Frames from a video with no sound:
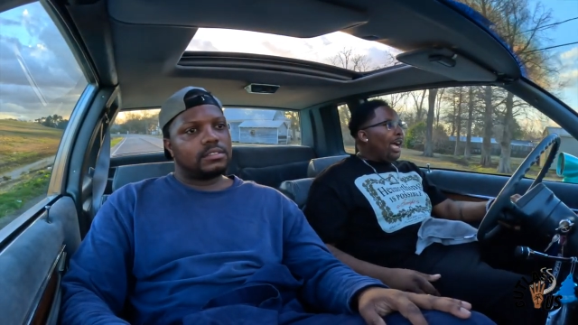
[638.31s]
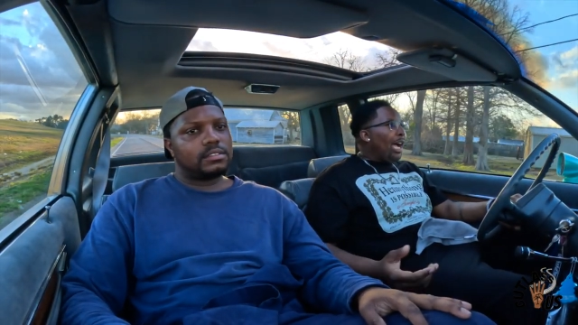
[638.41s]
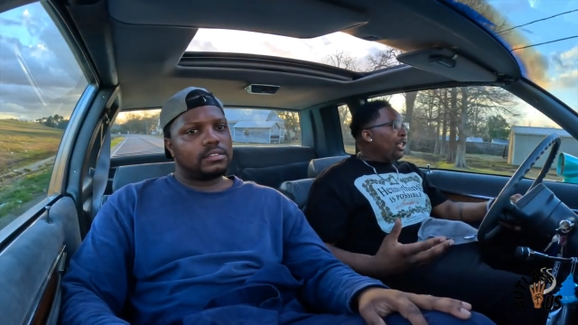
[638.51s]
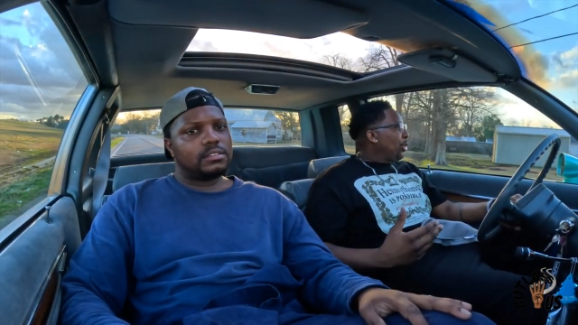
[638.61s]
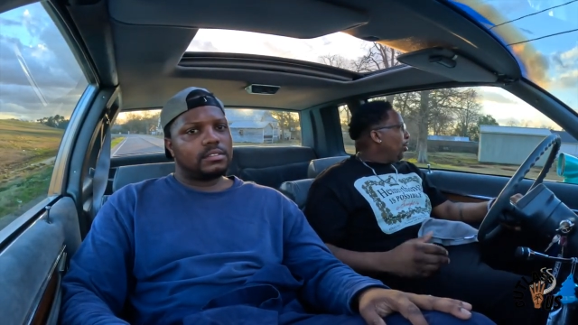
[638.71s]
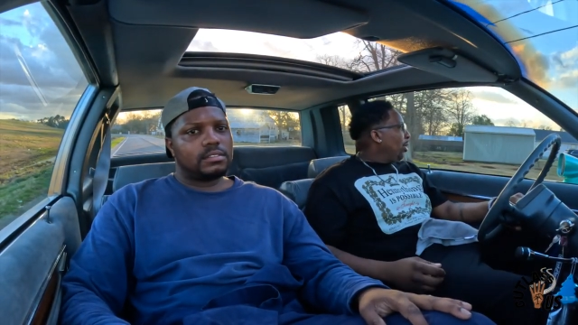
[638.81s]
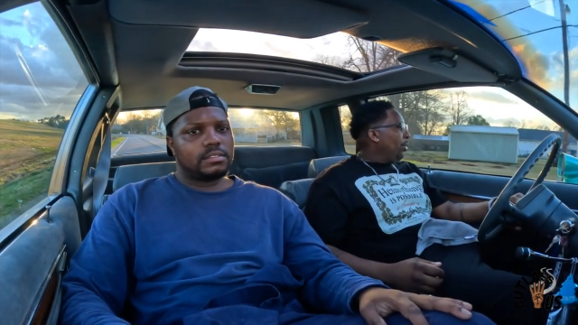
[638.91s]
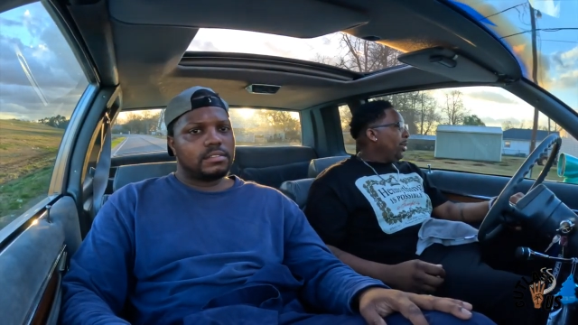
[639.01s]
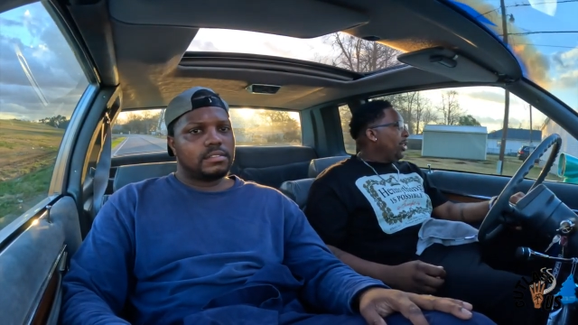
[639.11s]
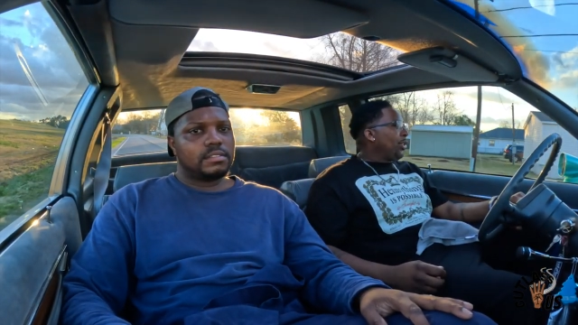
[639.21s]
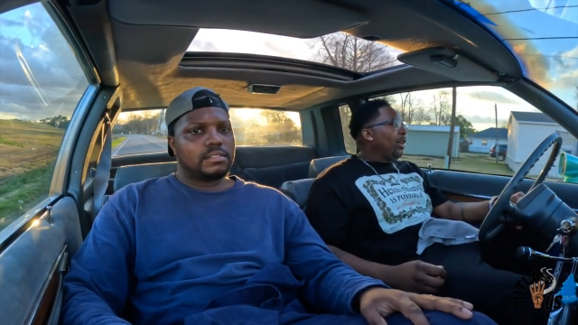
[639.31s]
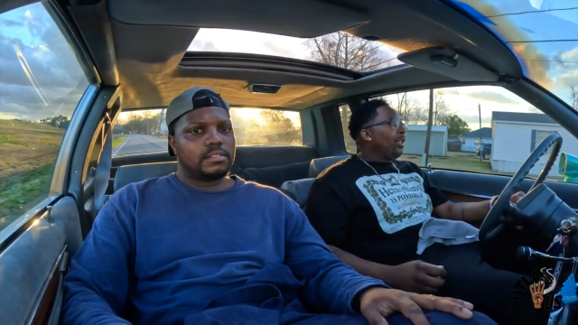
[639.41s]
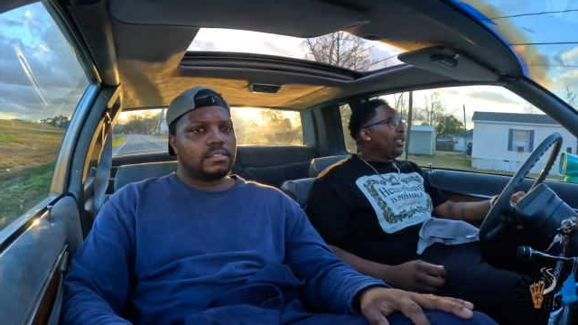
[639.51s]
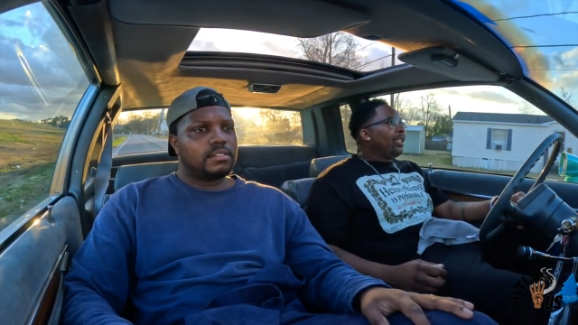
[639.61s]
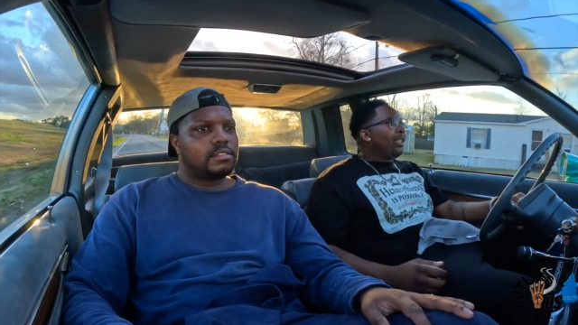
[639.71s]
Speaker 1: I showed up with the
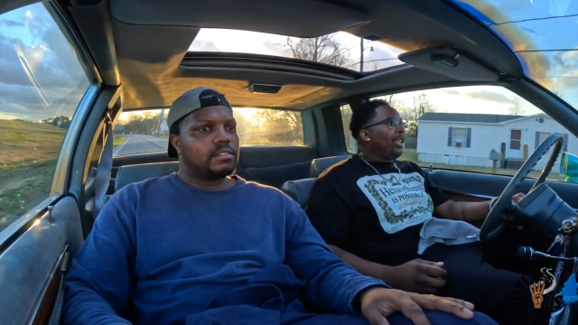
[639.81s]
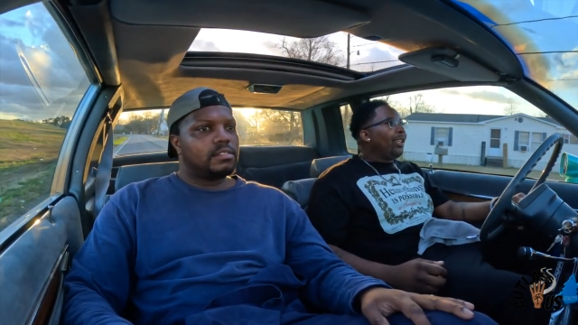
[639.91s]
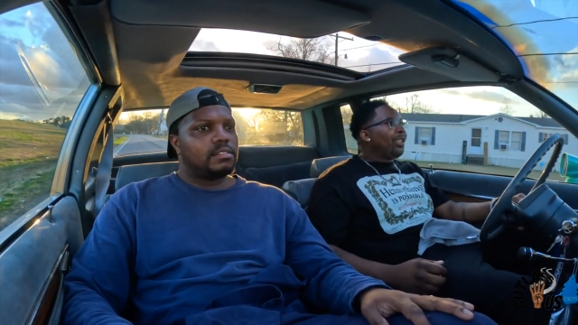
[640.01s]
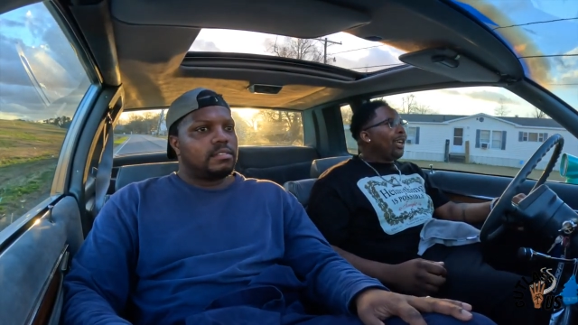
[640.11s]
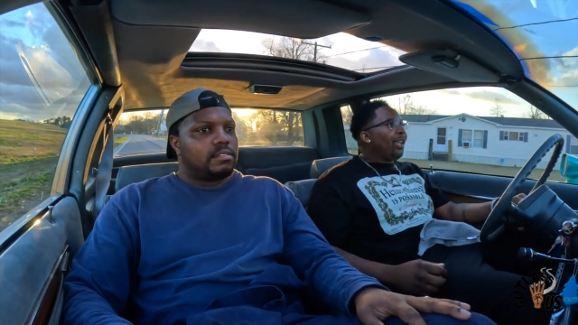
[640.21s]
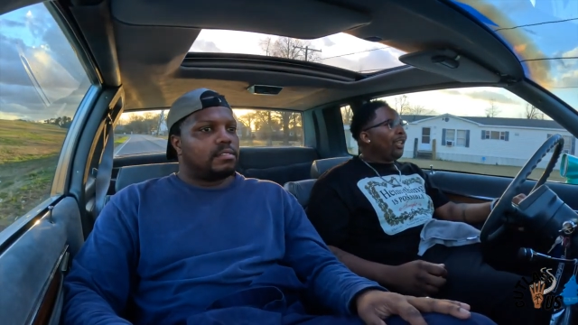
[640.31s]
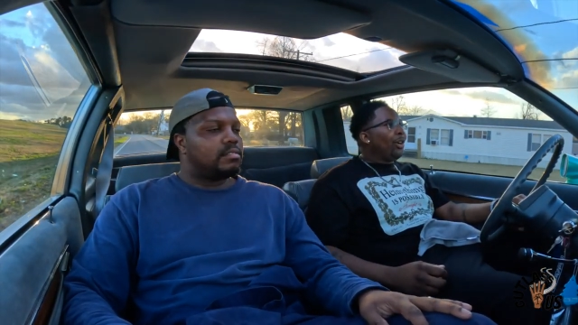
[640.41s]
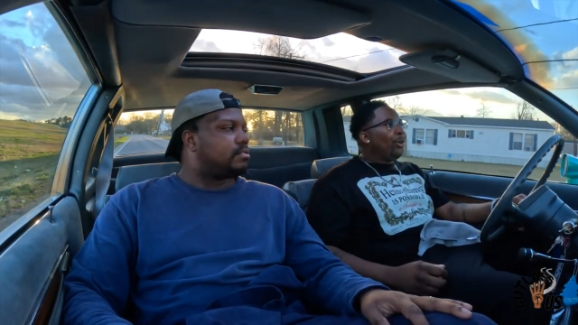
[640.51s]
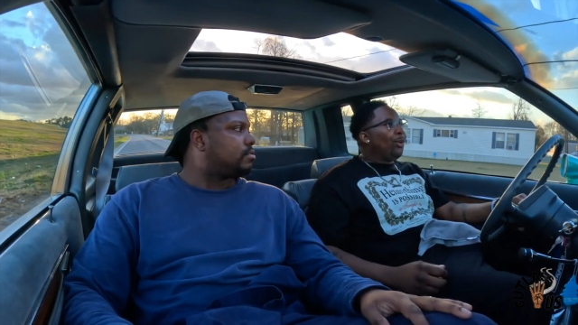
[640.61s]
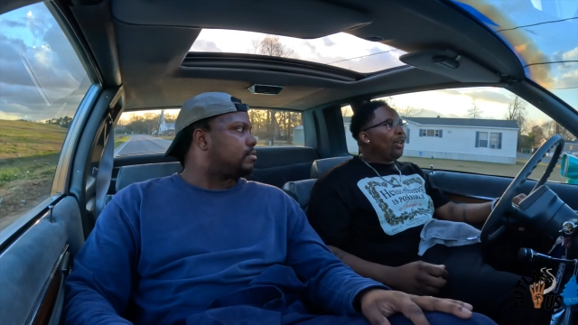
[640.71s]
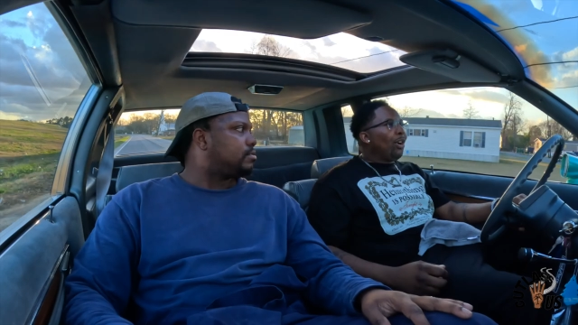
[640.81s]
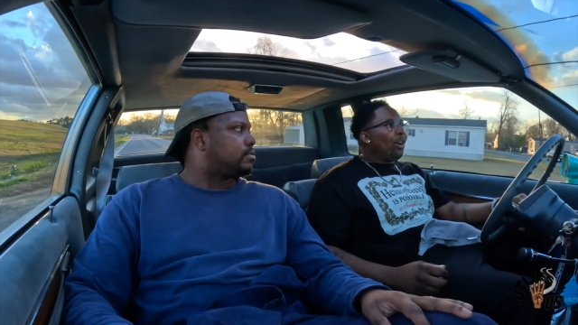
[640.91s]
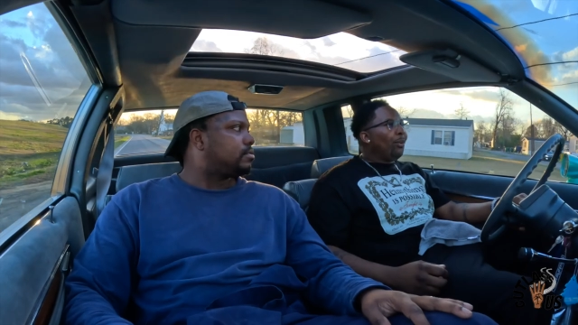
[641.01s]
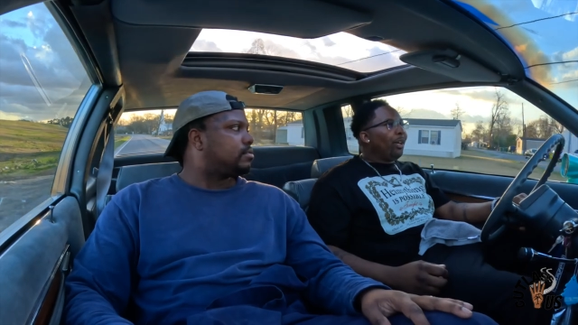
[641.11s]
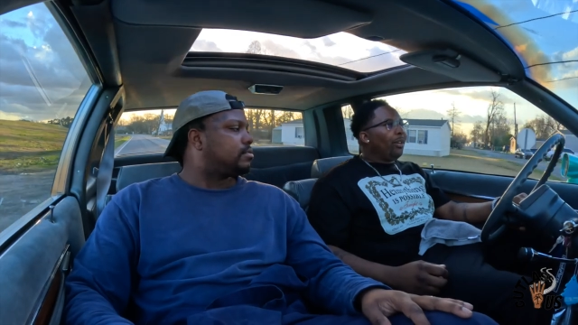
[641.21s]
trailer just in case I could get the whole
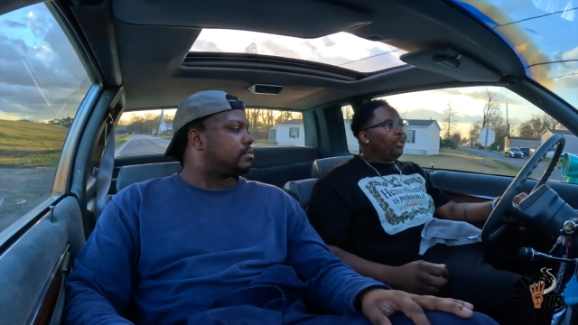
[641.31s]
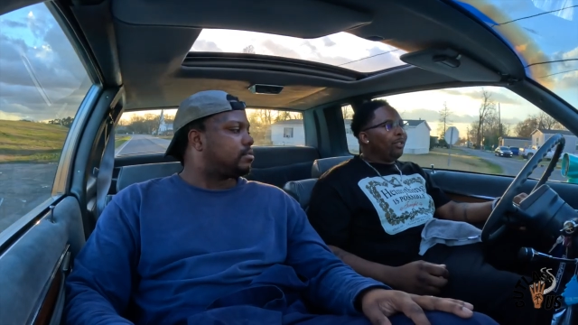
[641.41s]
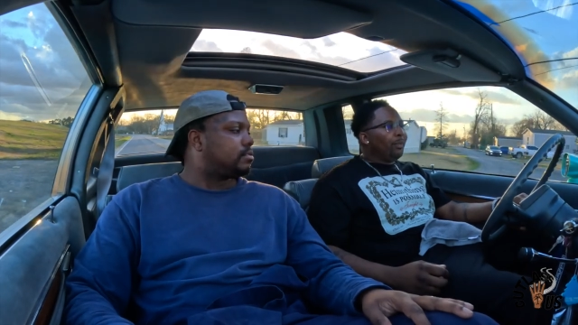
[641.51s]
car or whatever.